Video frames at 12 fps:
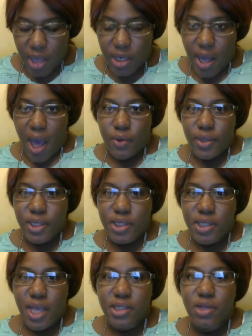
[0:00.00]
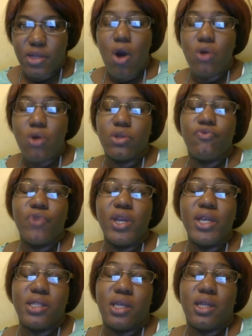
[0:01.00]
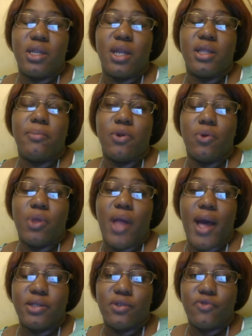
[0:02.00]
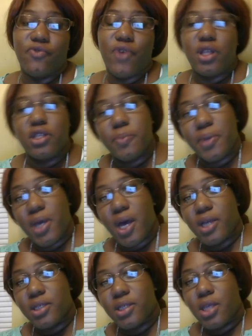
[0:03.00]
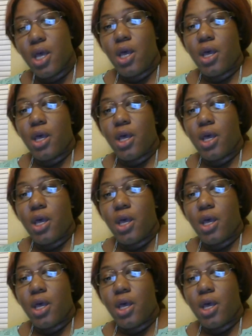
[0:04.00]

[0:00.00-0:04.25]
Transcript: Now, he says the, the reason that the middle class is failing is because